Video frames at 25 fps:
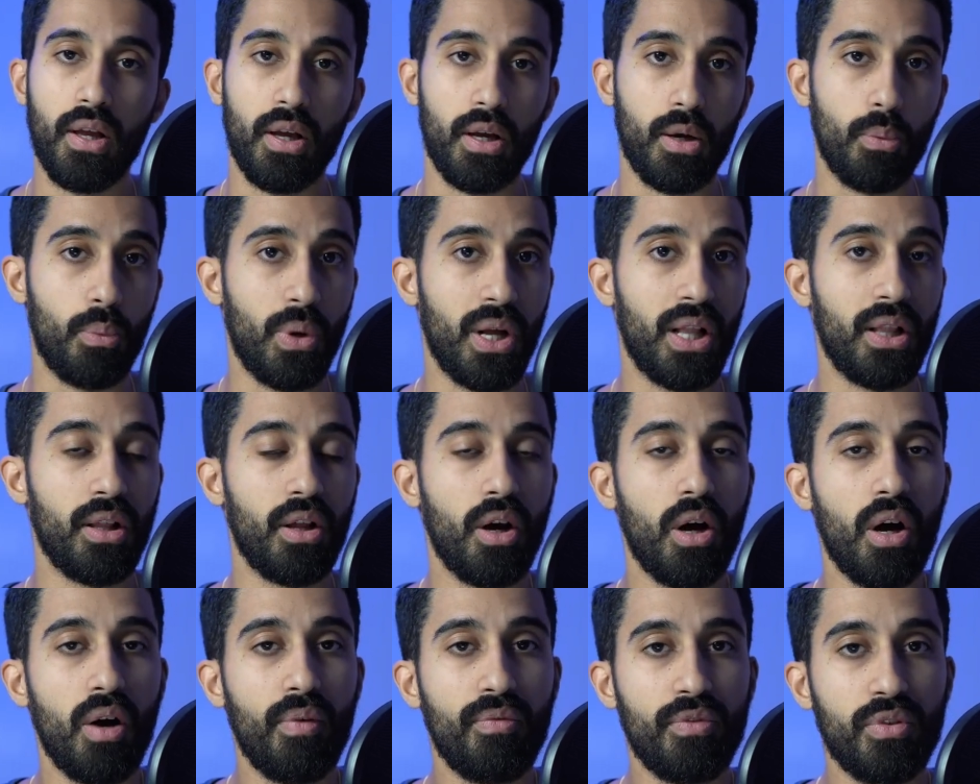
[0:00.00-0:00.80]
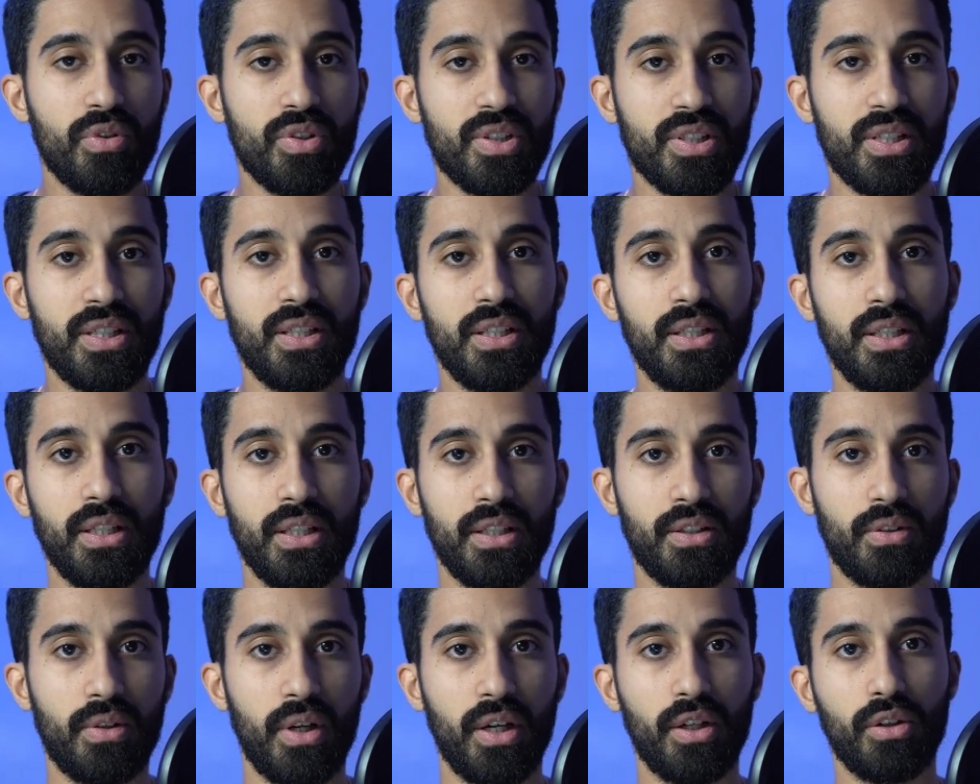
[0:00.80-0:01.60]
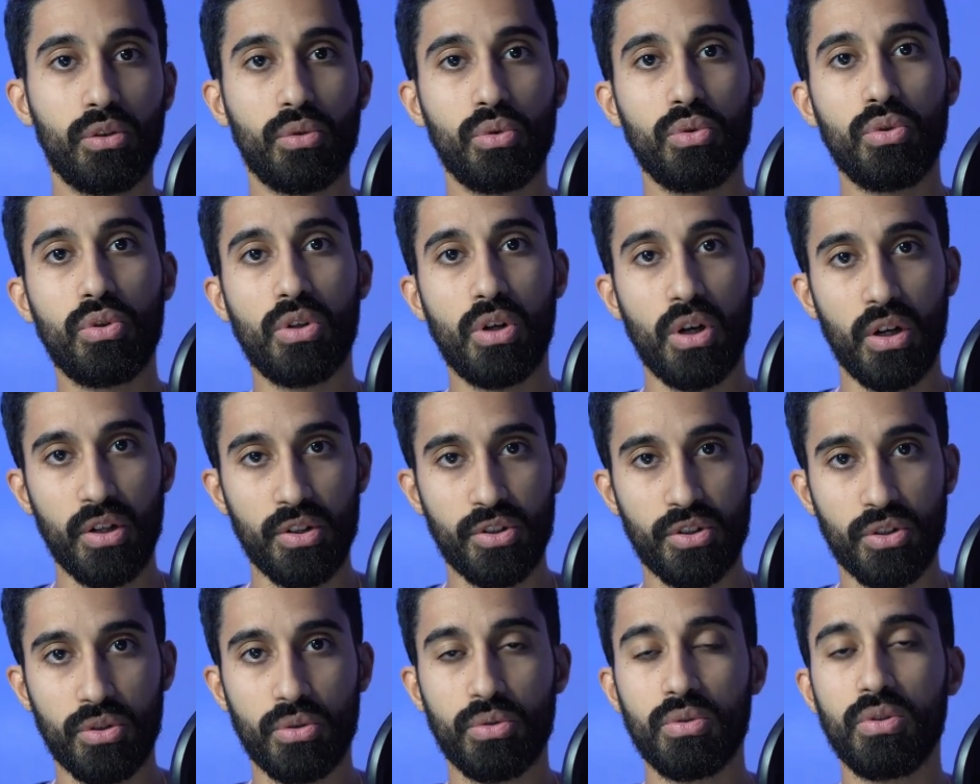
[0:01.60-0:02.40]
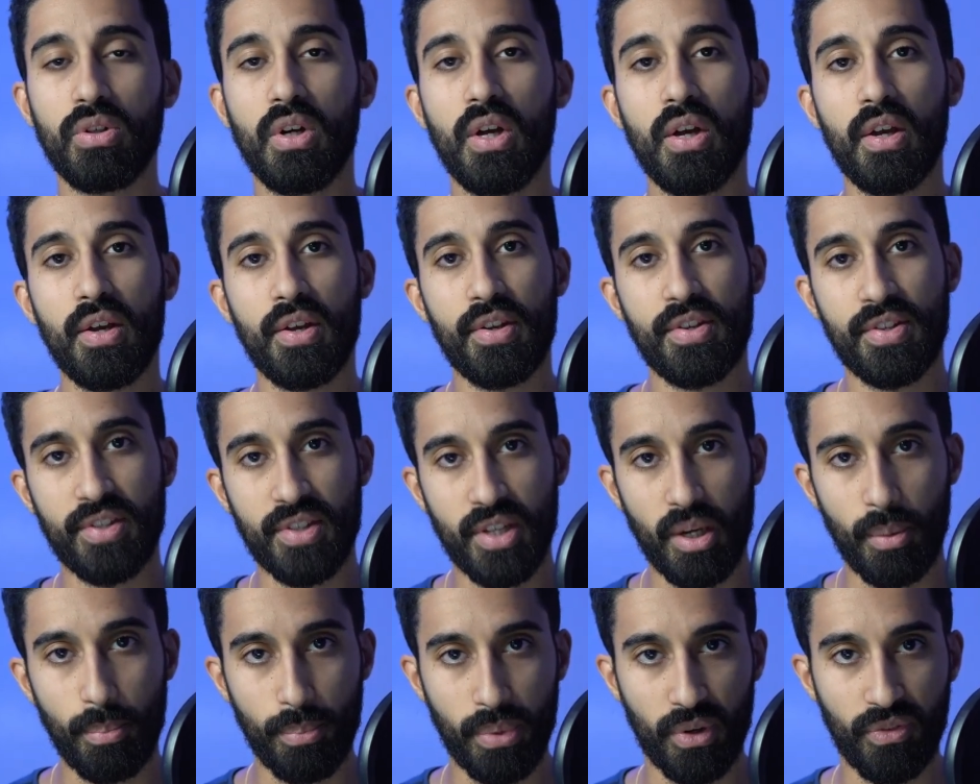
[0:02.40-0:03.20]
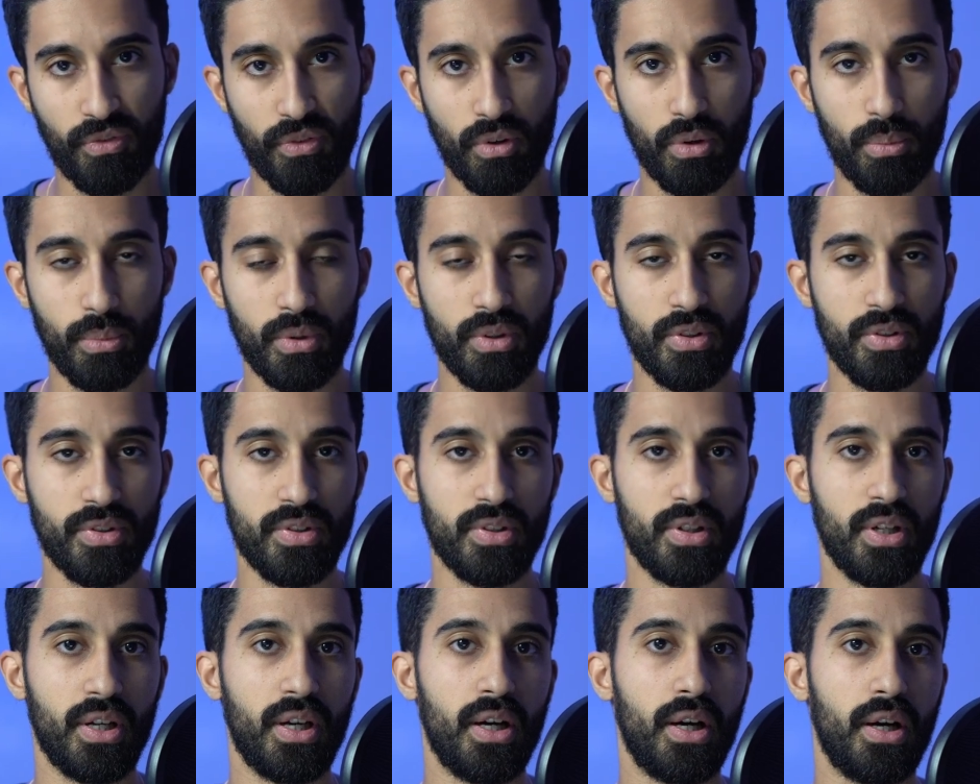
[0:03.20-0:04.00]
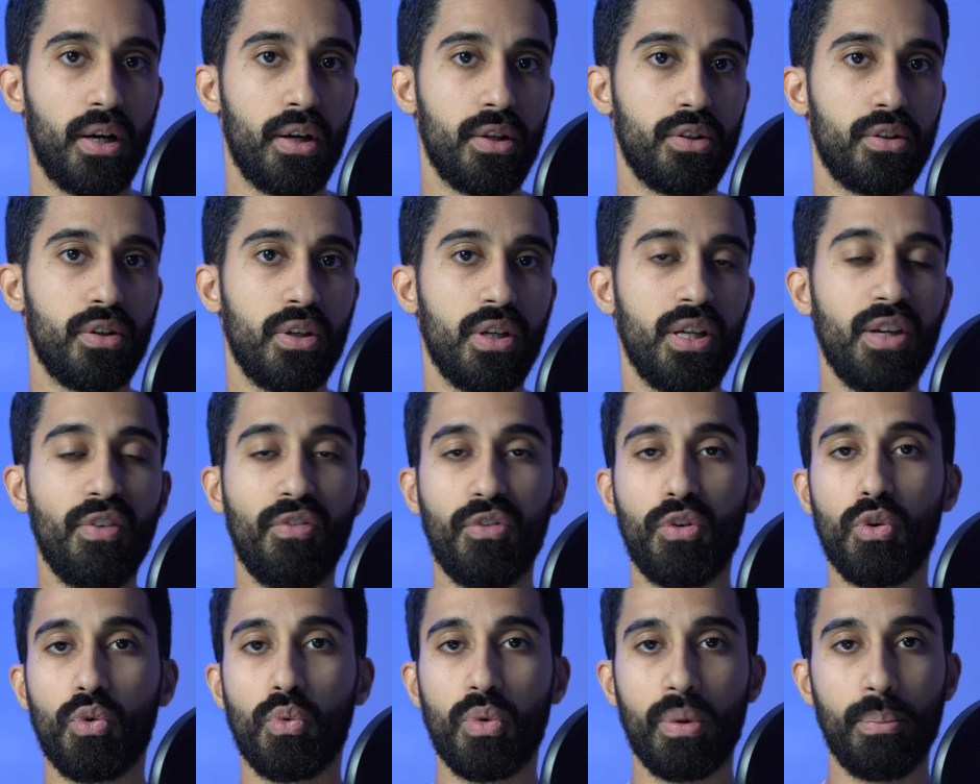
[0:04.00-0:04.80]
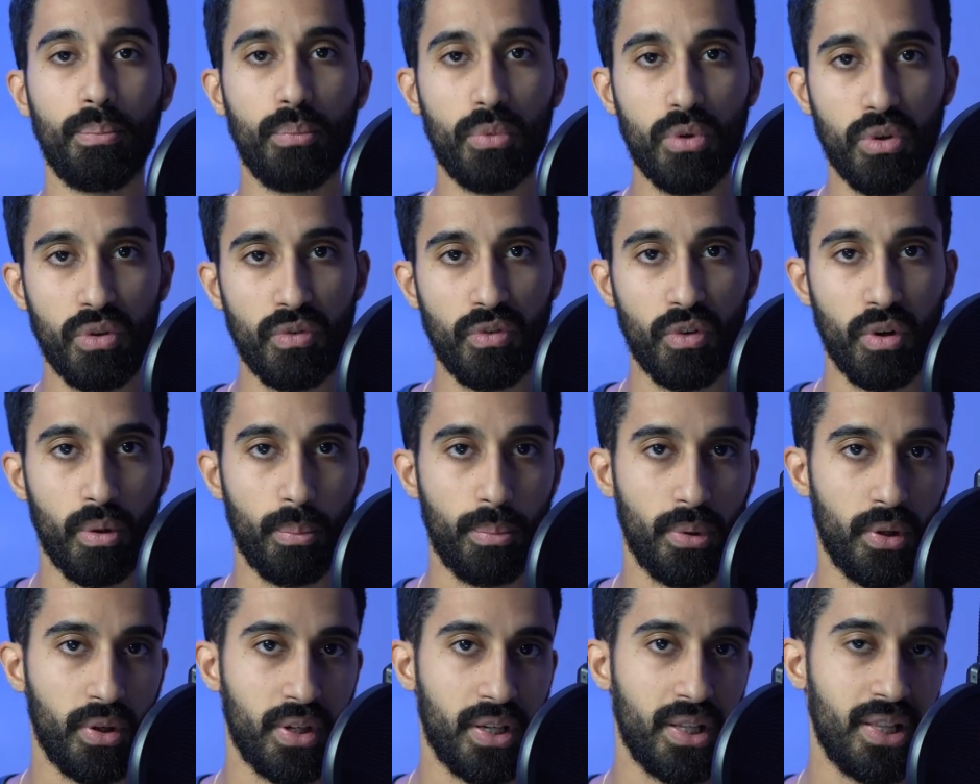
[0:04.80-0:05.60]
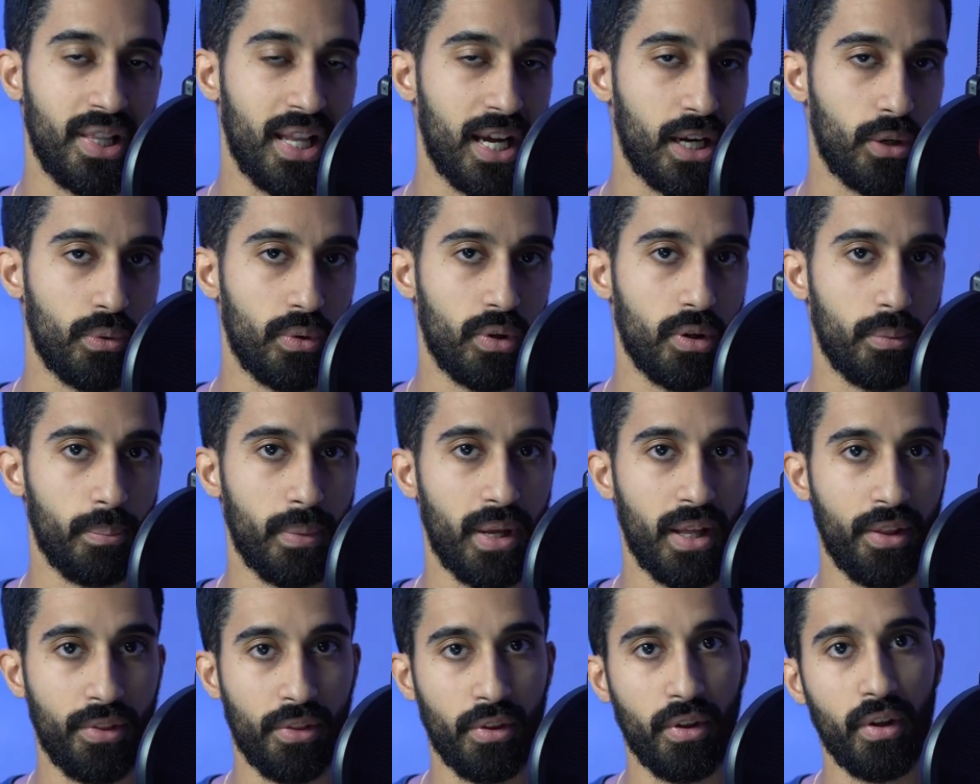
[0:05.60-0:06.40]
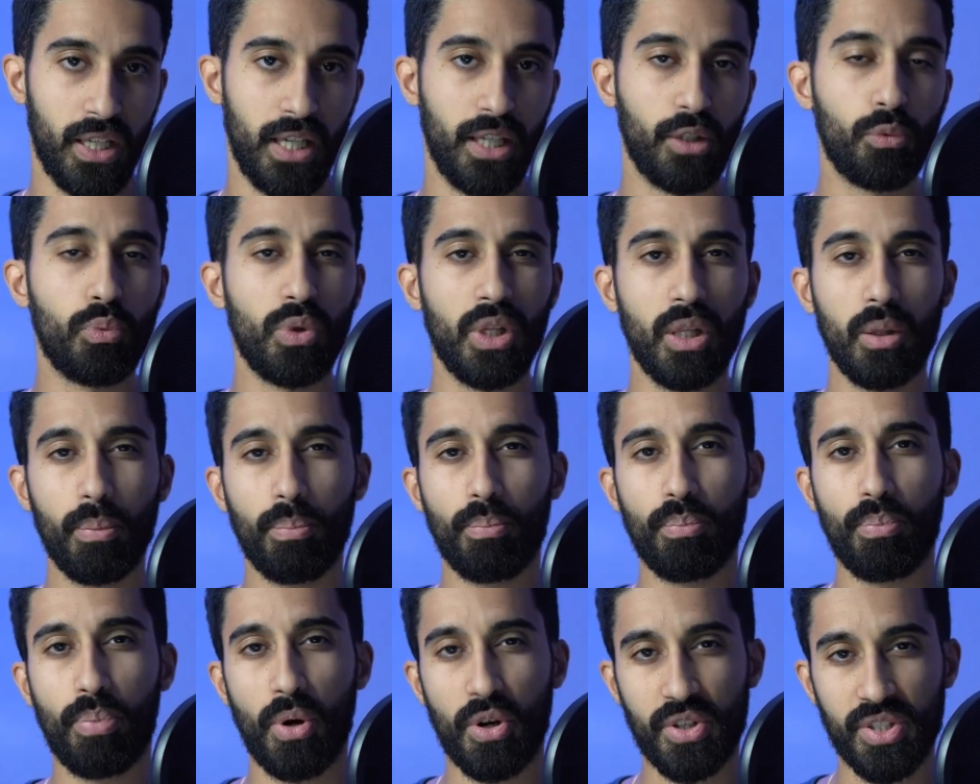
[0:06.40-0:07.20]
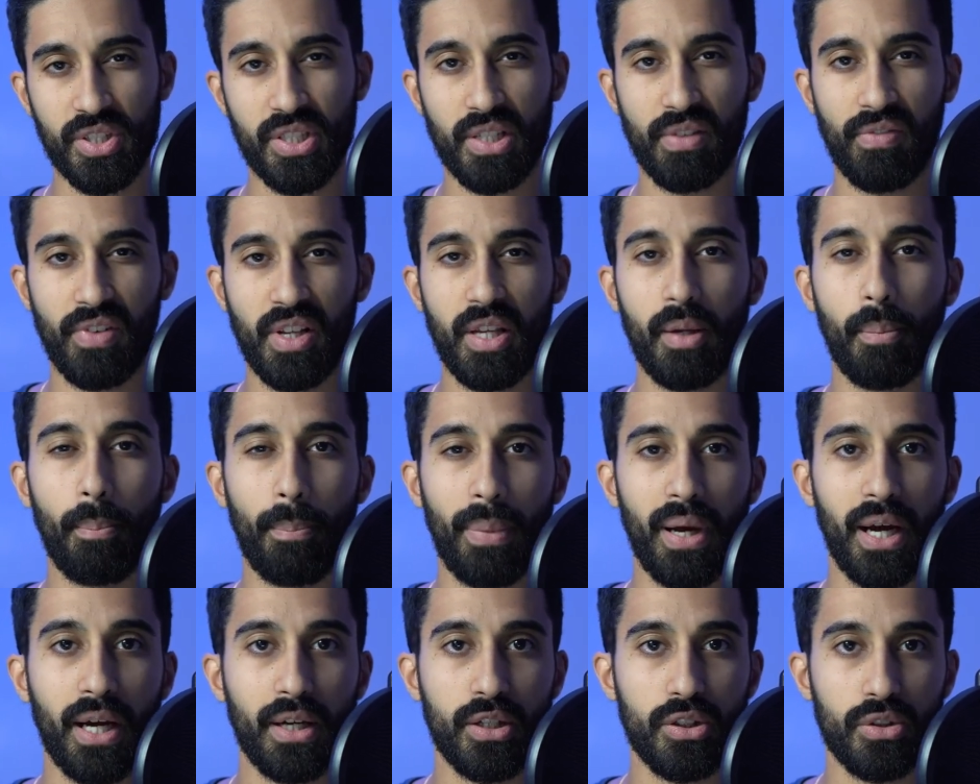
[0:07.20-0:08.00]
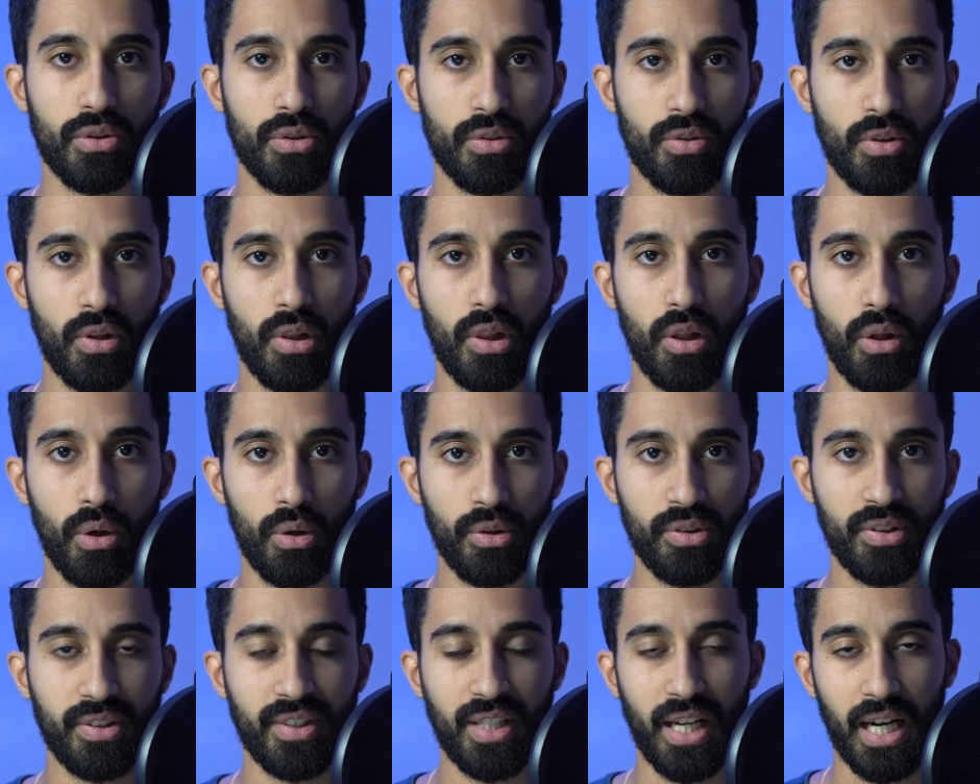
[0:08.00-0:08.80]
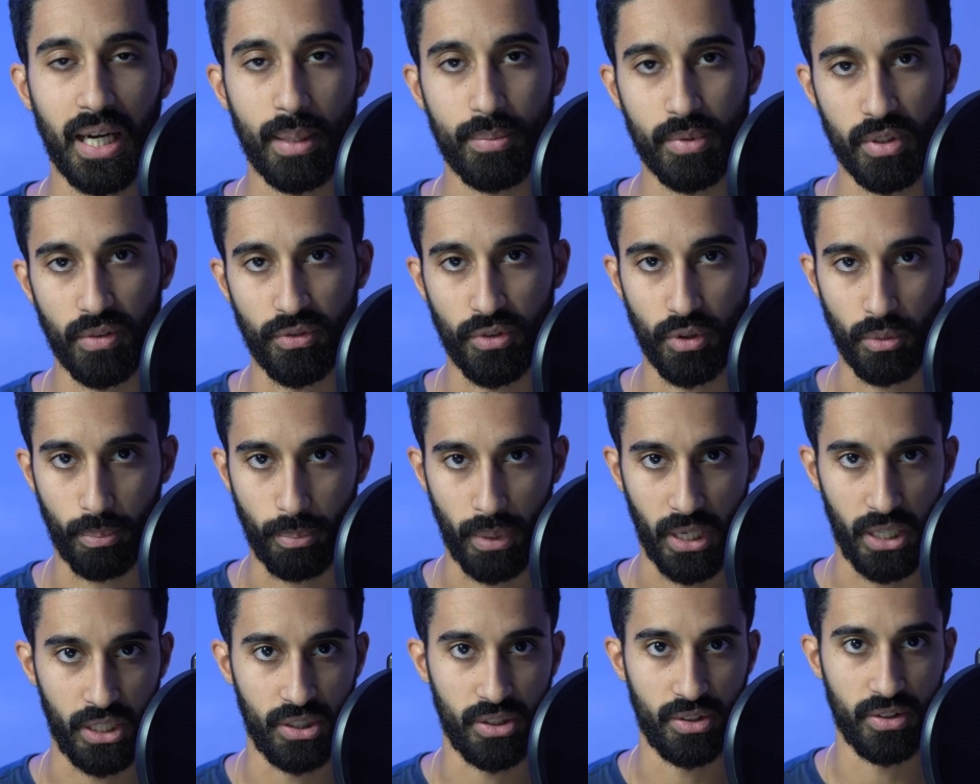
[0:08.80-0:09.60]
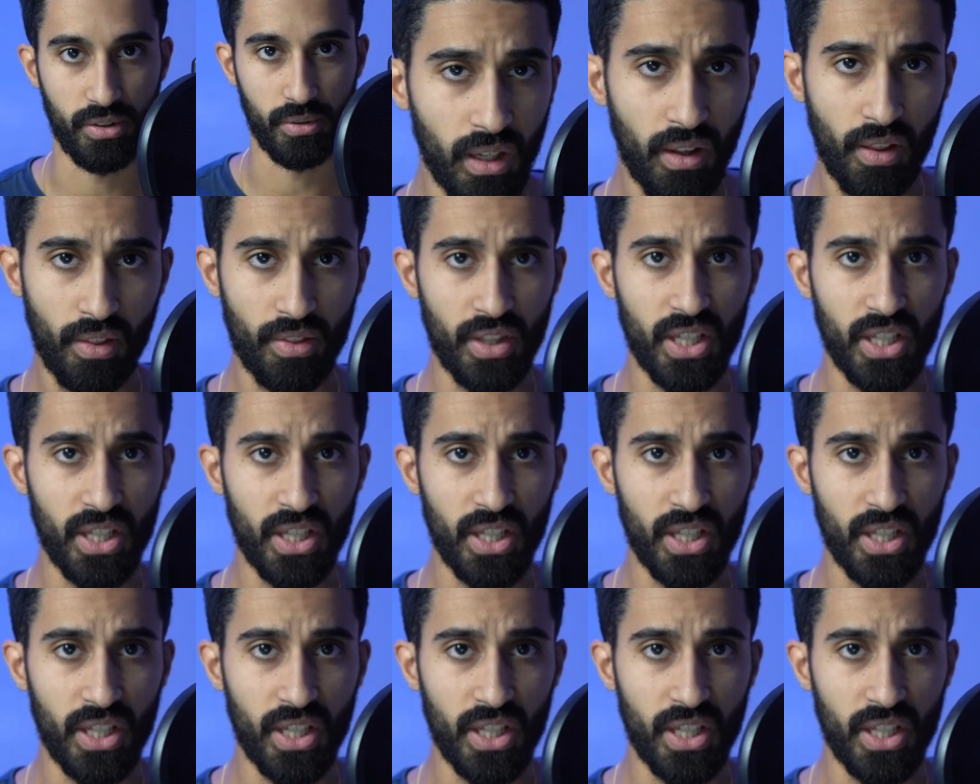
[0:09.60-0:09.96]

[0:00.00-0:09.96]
well, obviously it's going to cost you some performance. And if you remove a plugin like Rank Math, it will positively impact your the load times of your pages.